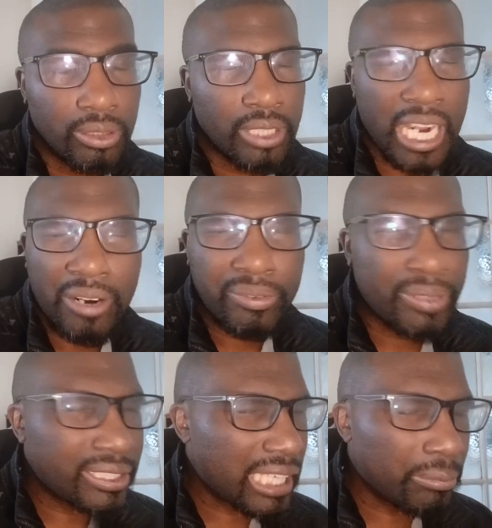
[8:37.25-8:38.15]
Harry
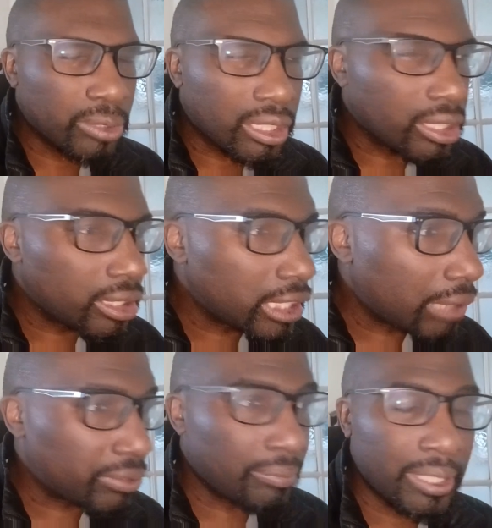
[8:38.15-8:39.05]
Redknapp would have
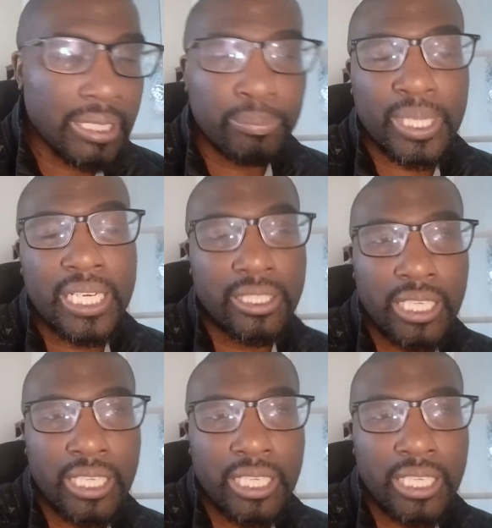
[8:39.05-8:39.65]
loved a player